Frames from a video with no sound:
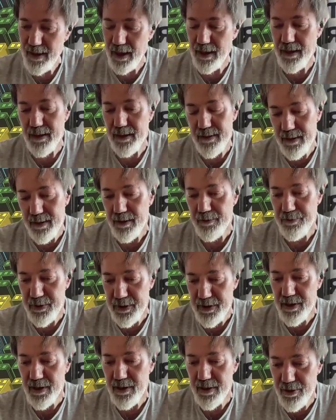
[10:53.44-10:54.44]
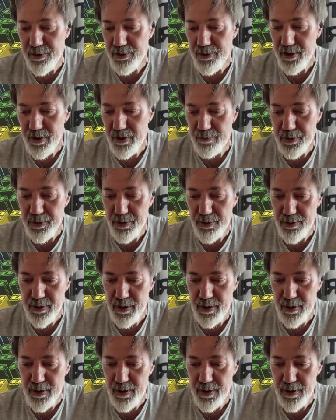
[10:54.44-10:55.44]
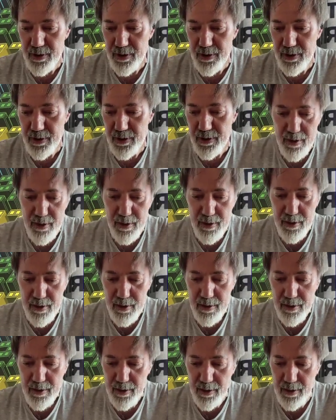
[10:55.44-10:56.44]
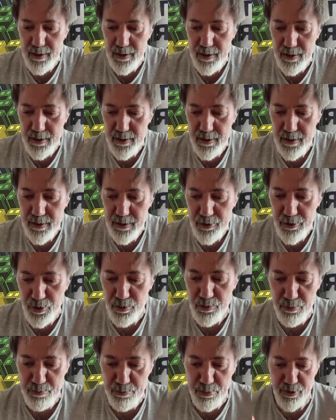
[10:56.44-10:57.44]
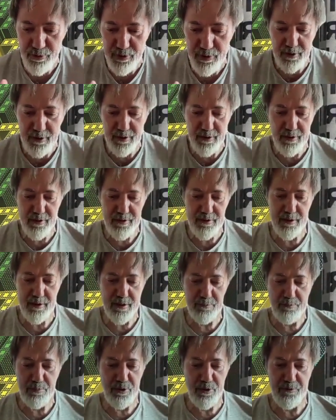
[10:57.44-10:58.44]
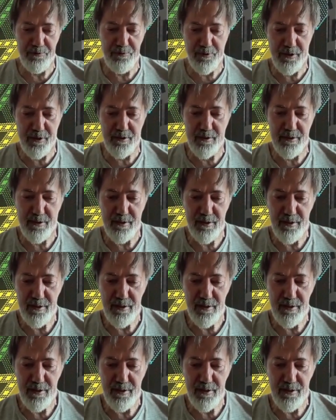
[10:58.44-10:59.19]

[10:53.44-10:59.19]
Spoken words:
I ended up with Gerry the Germ because I thought human body is like perfect